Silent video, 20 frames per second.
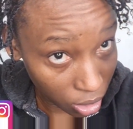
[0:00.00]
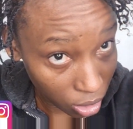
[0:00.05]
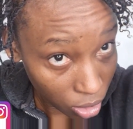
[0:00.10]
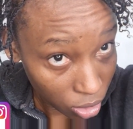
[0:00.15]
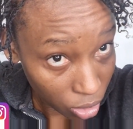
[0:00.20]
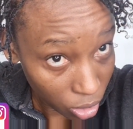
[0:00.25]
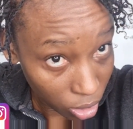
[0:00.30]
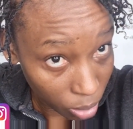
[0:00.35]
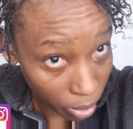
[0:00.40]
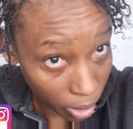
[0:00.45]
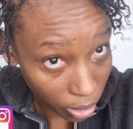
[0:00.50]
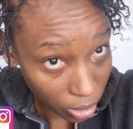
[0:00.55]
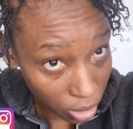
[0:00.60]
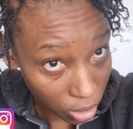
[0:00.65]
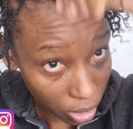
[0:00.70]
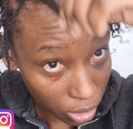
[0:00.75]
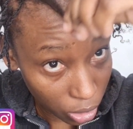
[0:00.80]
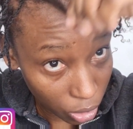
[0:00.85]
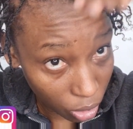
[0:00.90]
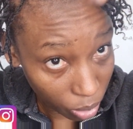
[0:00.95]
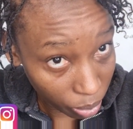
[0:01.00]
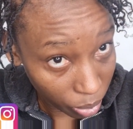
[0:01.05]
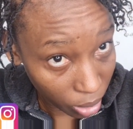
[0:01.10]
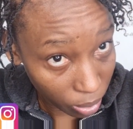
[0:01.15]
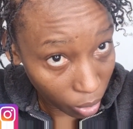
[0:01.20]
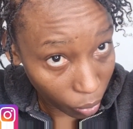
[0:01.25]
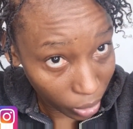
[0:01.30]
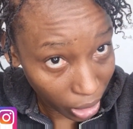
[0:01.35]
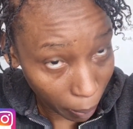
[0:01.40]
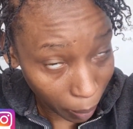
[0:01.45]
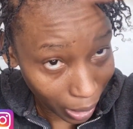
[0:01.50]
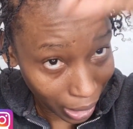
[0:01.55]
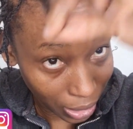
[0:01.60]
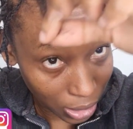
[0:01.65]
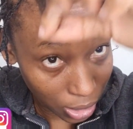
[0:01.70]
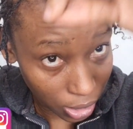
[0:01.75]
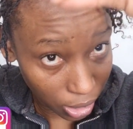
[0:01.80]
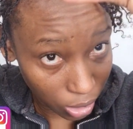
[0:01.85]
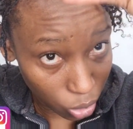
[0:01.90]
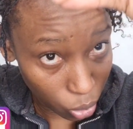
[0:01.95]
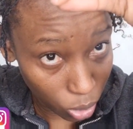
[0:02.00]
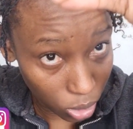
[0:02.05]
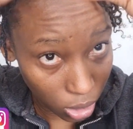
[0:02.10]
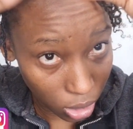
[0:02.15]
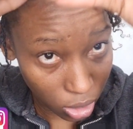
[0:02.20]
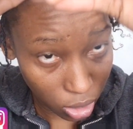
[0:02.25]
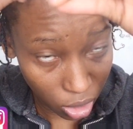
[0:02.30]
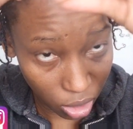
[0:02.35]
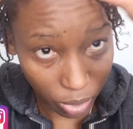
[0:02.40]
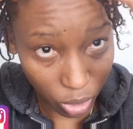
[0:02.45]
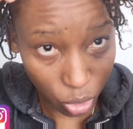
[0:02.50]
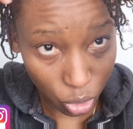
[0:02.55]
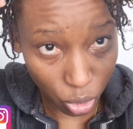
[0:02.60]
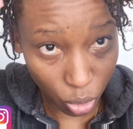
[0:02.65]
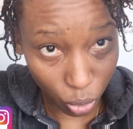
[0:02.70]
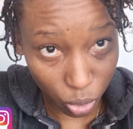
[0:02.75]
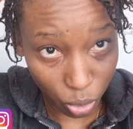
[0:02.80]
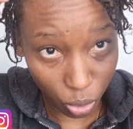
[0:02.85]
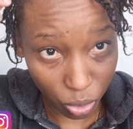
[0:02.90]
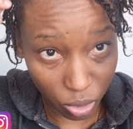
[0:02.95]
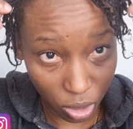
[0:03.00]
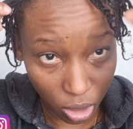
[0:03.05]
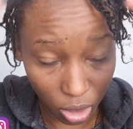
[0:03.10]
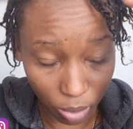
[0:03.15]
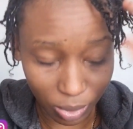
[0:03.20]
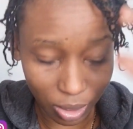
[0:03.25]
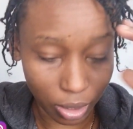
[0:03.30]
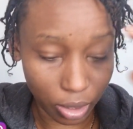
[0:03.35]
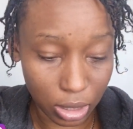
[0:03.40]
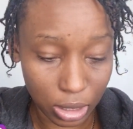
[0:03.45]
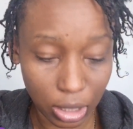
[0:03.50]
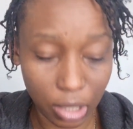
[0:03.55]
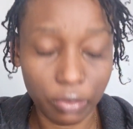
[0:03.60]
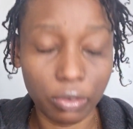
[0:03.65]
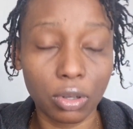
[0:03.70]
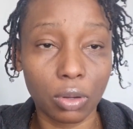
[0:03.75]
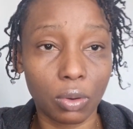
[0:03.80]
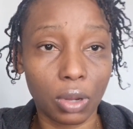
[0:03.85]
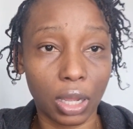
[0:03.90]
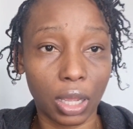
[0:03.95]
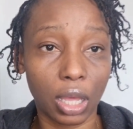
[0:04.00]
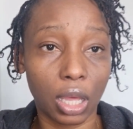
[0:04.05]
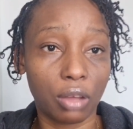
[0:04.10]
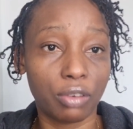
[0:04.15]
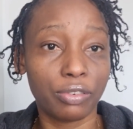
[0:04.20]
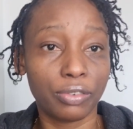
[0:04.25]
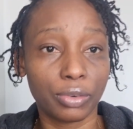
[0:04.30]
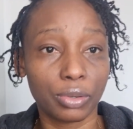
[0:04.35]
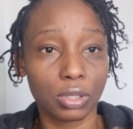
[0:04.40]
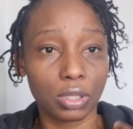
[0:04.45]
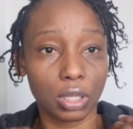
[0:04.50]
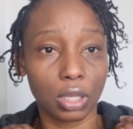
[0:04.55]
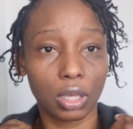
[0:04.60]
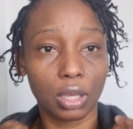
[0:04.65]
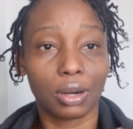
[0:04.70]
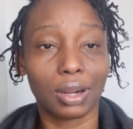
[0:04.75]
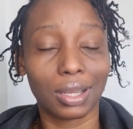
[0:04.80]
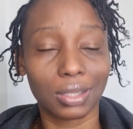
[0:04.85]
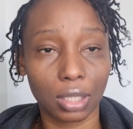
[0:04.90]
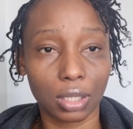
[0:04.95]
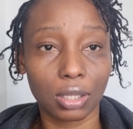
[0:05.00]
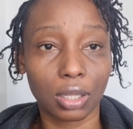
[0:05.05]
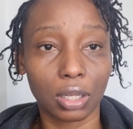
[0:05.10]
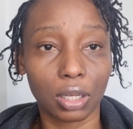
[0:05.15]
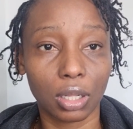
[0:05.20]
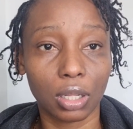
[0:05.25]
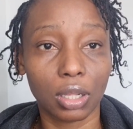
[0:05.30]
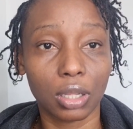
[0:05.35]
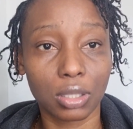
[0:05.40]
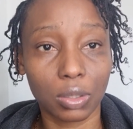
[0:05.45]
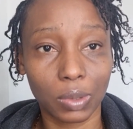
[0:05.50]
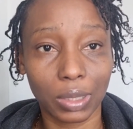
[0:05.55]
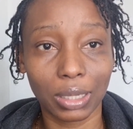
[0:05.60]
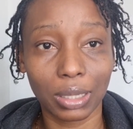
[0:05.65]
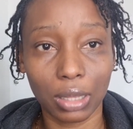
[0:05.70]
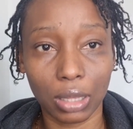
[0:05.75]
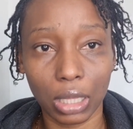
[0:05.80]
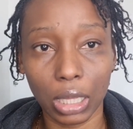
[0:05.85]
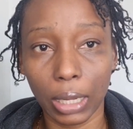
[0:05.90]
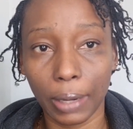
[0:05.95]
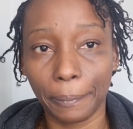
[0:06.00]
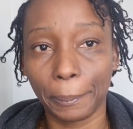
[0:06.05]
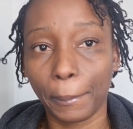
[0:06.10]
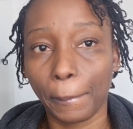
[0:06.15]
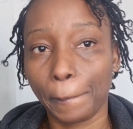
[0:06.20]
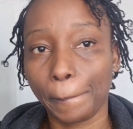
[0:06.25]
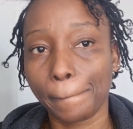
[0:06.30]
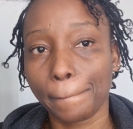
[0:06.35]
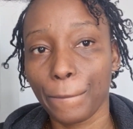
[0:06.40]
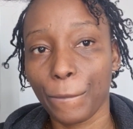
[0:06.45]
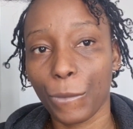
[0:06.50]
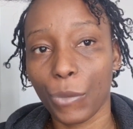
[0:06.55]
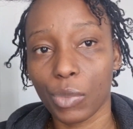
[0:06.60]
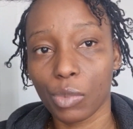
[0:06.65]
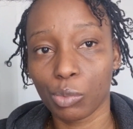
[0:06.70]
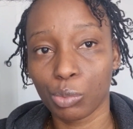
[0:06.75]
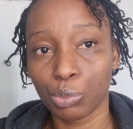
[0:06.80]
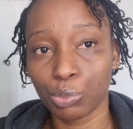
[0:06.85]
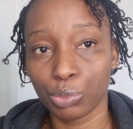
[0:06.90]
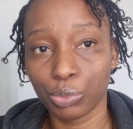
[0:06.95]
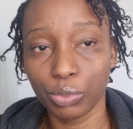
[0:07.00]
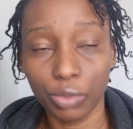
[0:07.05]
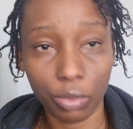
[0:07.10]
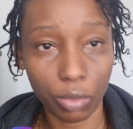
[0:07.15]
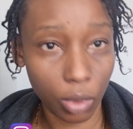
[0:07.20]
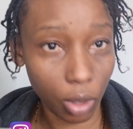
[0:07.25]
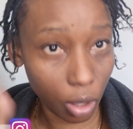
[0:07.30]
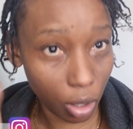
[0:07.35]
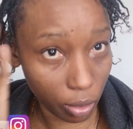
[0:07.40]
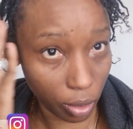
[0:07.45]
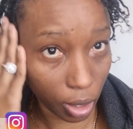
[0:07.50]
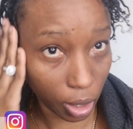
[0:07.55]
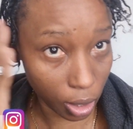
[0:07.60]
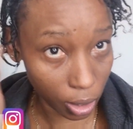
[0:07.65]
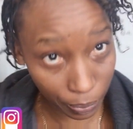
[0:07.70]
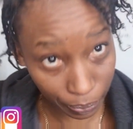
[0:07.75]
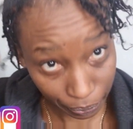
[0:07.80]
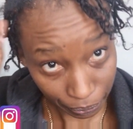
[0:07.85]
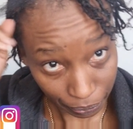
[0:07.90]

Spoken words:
The parting does look big, but when I plait it and twist it, it's gonna be so skinny, because even though I have 4C here, as I said, it is quite thin. Okay.